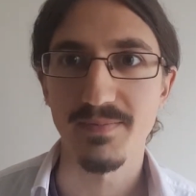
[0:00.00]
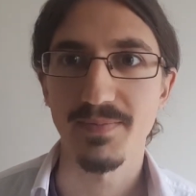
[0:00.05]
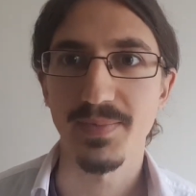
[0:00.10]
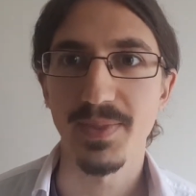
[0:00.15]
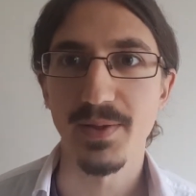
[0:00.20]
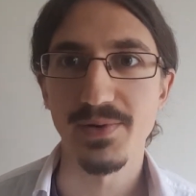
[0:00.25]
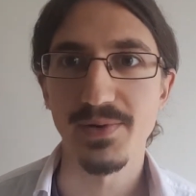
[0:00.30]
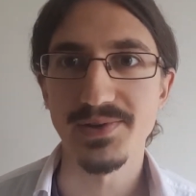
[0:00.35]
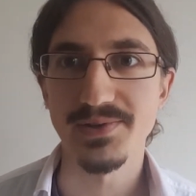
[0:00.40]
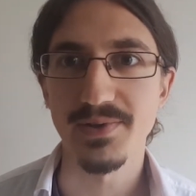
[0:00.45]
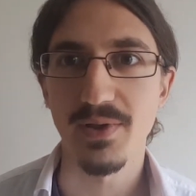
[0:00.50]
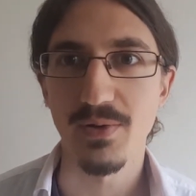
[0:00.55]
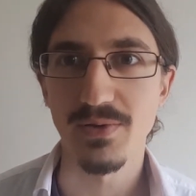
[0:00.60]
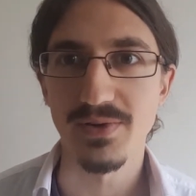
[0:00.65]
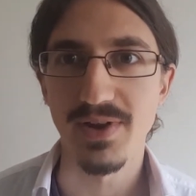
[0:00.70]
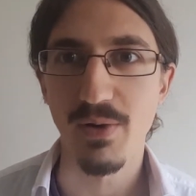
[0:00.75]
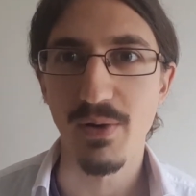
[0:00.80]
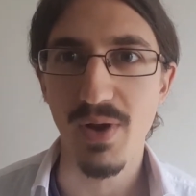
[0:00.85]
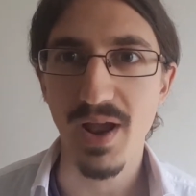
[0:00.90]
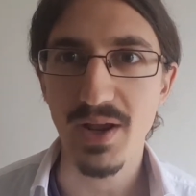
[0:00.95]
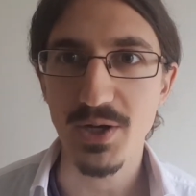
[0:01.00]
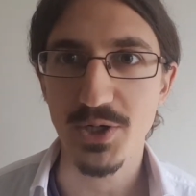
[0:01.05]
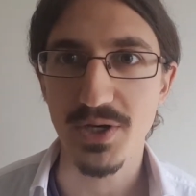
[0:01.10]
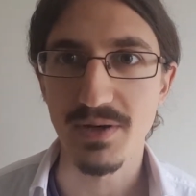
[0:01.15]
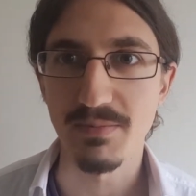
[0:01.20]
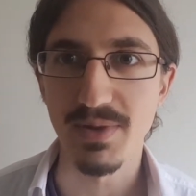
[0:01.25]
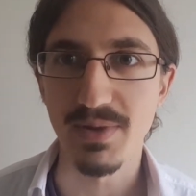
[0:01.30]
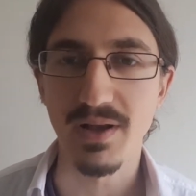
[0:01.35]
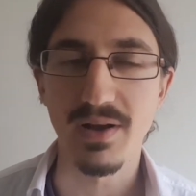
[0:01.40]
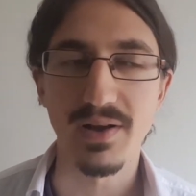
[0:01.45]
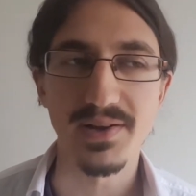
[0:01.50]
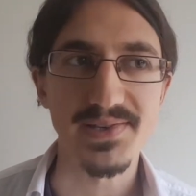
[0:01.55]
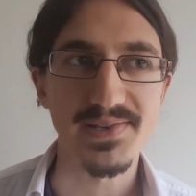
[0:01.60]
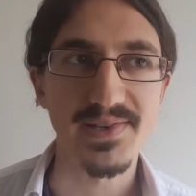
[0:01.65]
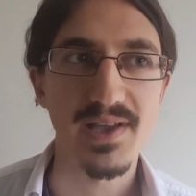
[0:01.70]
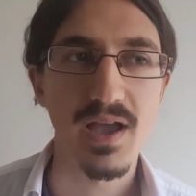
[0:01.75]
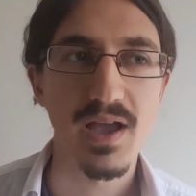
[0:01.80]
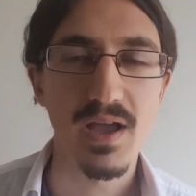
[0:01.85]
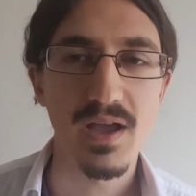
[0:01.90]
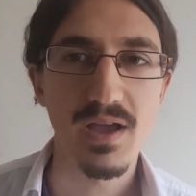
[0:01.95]
There is no direction because
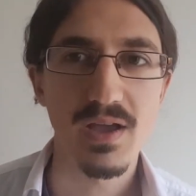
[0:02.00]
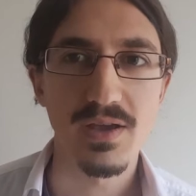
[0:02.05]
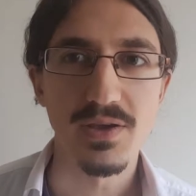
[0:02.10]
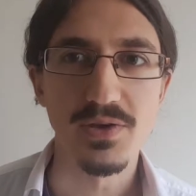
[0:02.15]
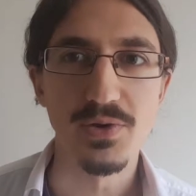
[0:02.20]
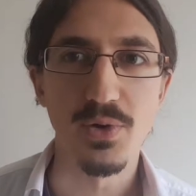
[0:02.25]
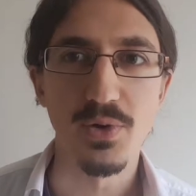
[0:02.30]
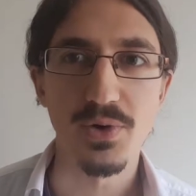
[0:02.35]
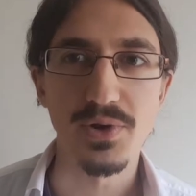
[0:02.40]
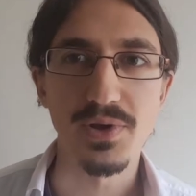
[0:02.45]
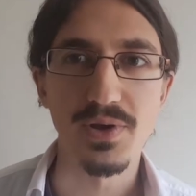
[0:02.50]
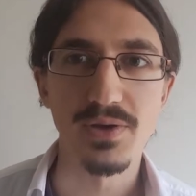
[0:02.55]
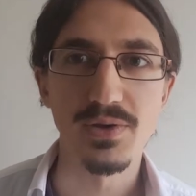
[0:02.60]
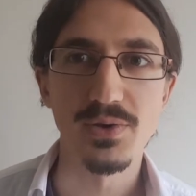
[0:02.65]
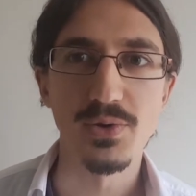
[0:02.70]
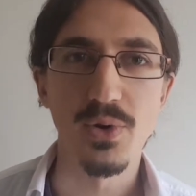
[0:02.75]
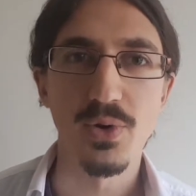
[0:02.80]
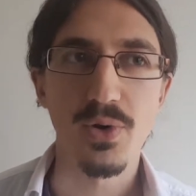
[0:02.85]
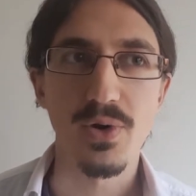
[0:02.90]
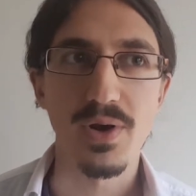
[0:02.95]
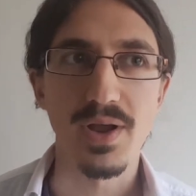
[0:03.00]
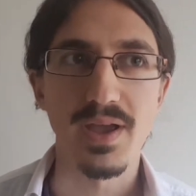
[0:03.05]
you're